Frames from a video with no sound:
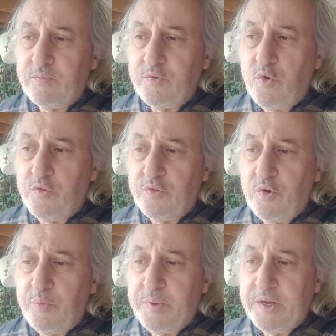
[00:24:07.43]
North
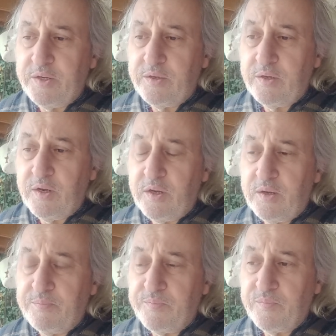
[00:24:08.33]
European
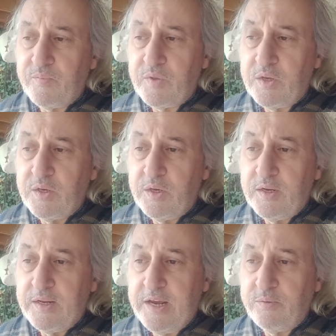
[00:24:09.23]

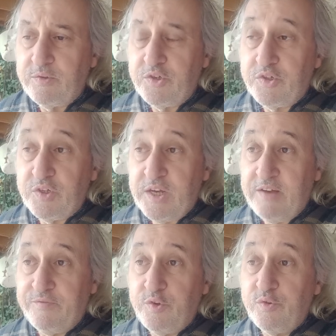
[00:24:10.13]
languages
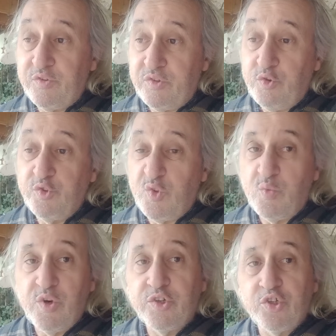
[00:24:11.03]
have used the
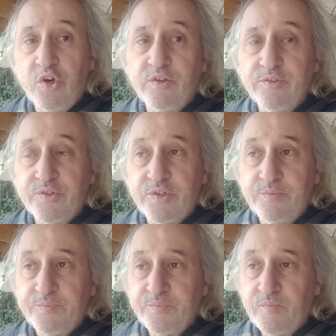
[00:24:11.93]
word chance,
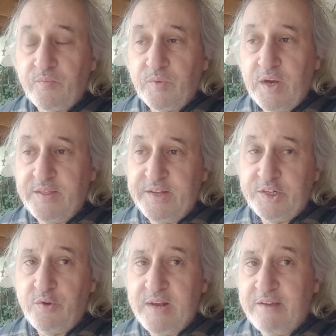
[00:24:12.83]
and they
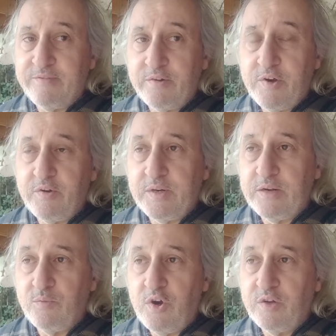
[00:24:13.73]
don't have their own
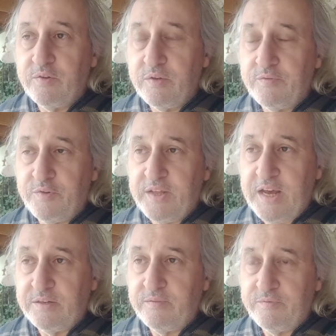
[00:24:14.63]
word for
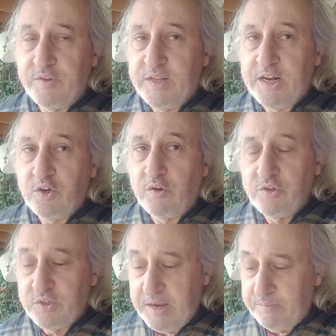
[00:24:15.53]
that
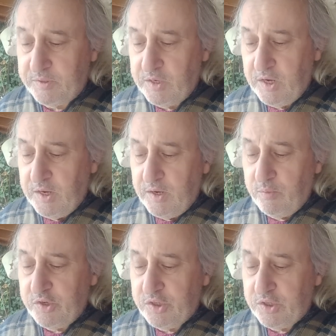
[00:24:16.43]
concept,
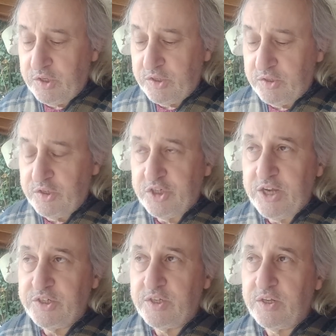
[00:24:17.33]
which
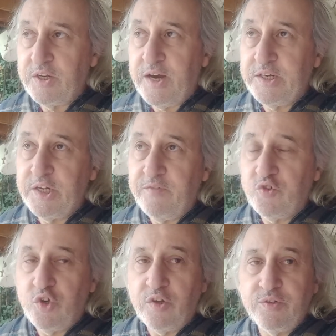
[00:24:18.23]
suggests that the idea of
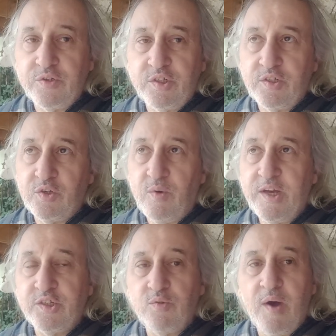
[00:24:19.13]
chance is
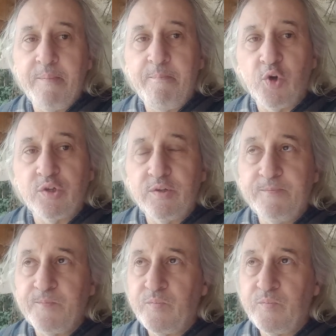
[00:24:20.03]
quite modern.